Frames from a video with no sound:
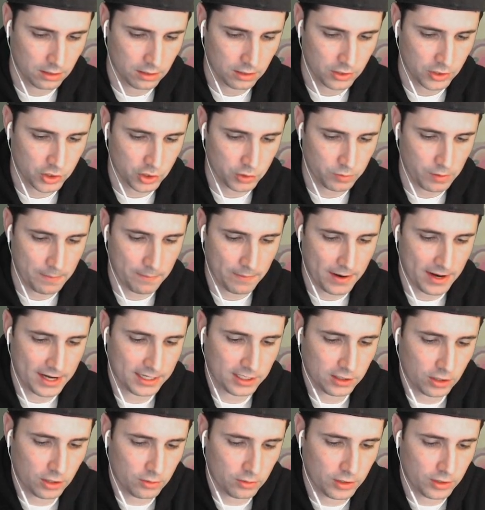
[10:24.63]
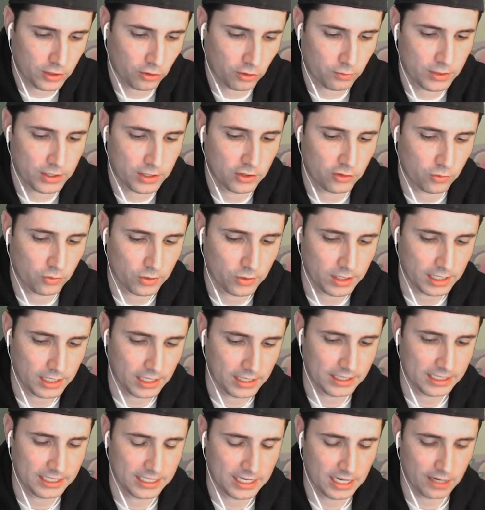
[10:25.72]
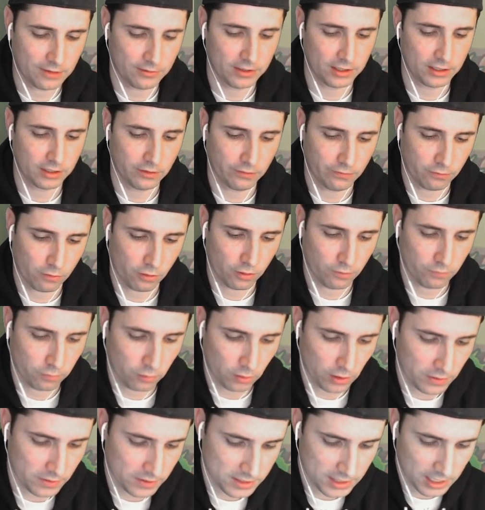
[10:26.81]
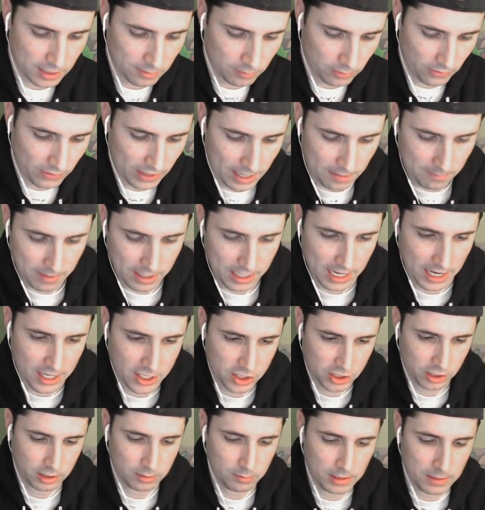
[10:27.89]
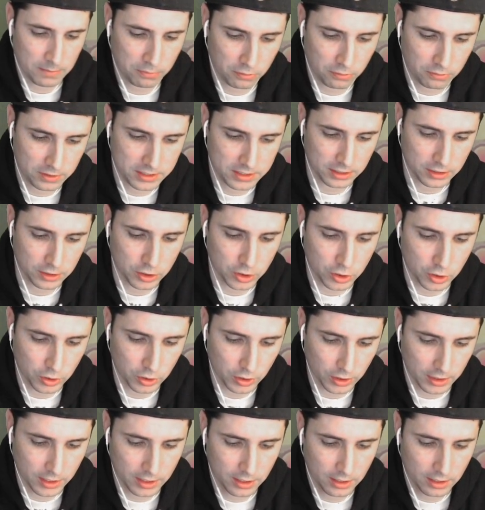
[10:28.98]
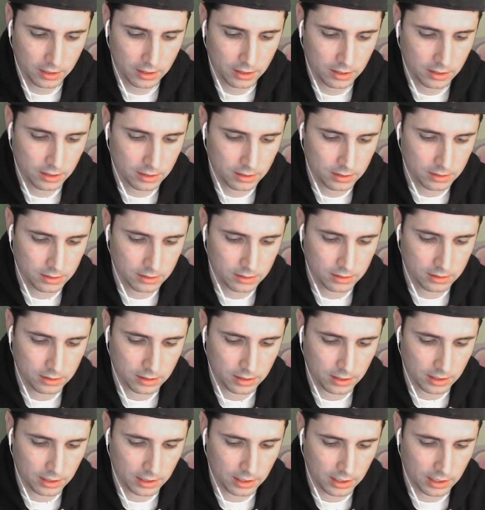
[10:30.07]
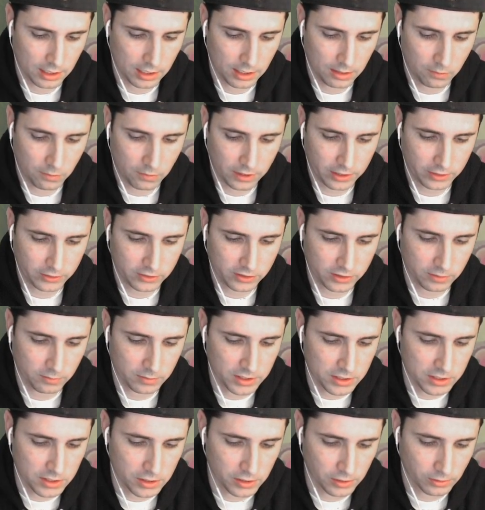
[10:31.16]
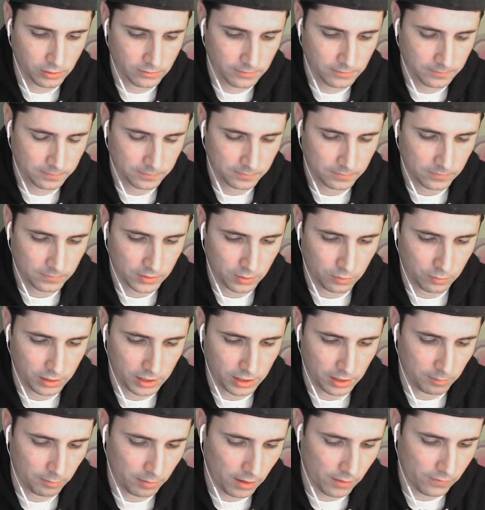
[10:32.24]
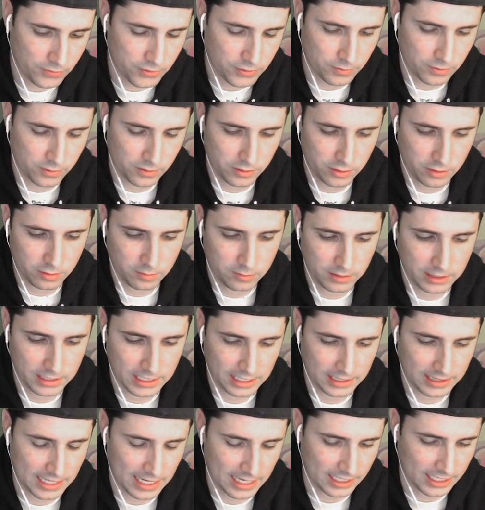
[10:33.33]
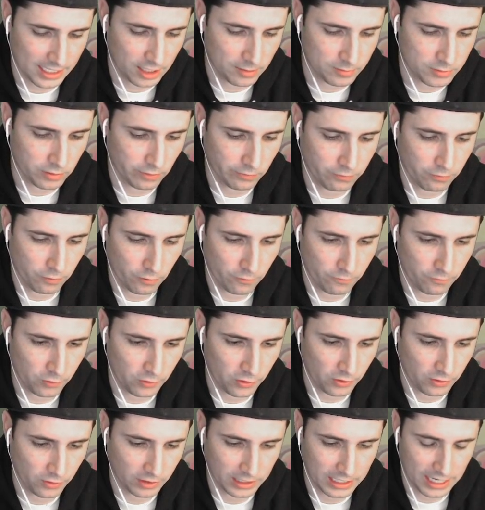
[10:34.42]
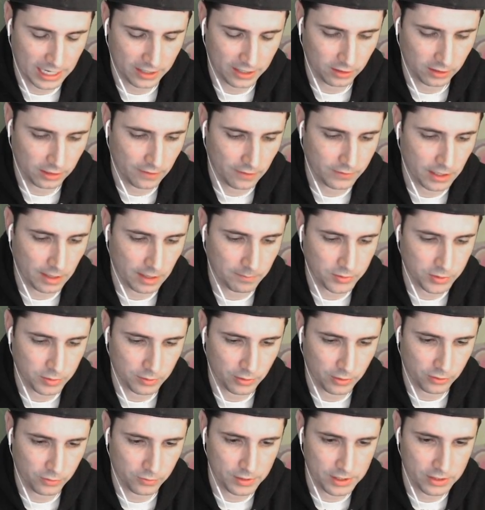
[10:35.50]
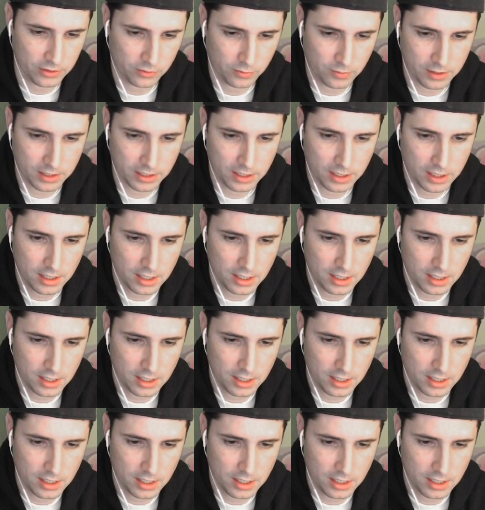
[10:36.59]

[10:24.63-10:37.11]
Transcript: Do we Pine Clone in 3-3 and then get everything to 4-4 on the table? That might actually be pretty good. What else could we do? We can buff Shroom, get that guy up to a 4-4, or the guy on the left up to a 3-3.